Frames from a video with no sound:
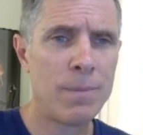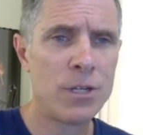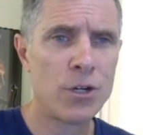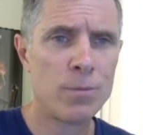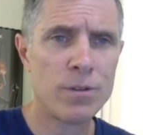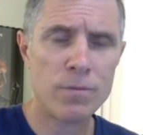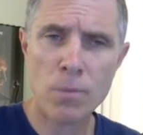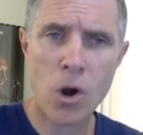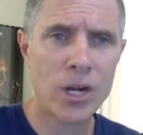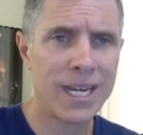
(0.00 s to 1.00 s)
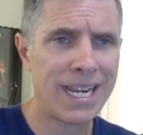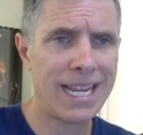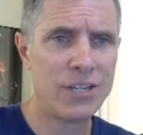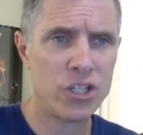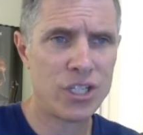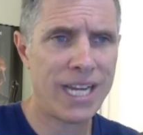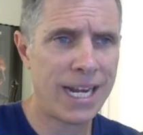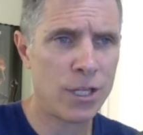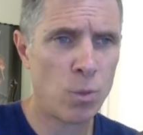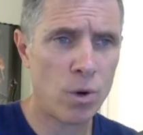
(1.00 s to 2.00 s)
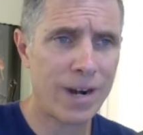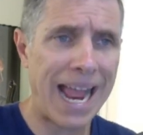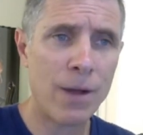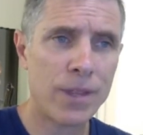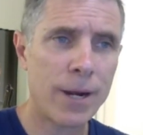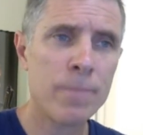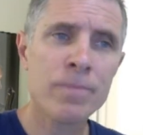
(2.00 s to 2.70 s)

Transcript: in terms of marketing it and just getting the word out there.